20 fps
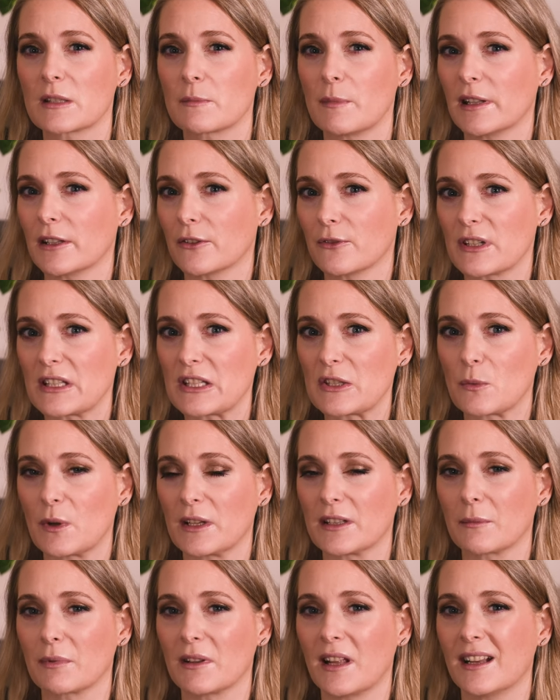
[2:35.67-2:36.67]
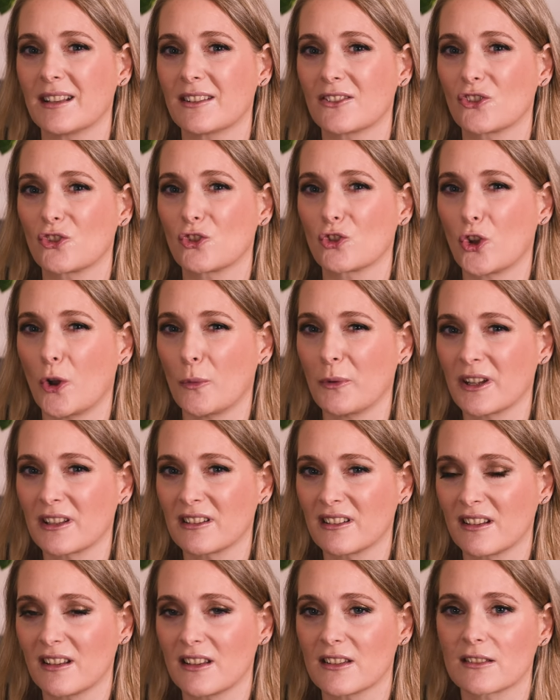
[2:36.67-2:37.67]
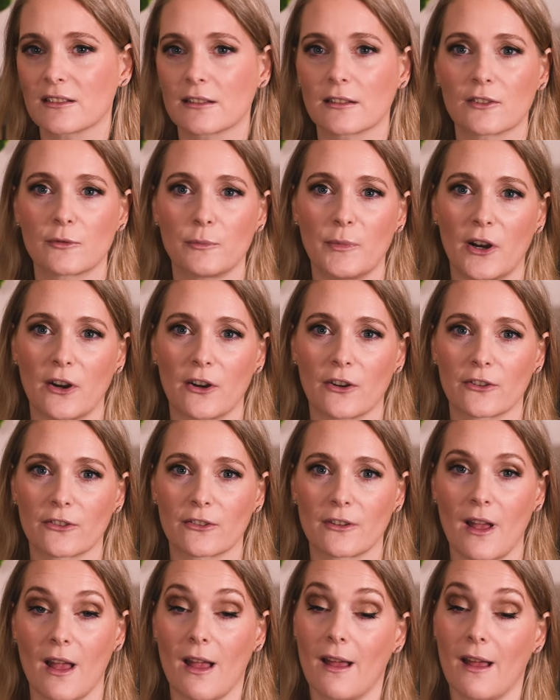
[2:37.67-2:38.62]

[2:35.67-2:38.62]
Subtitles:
benefits when applied topically is sparse.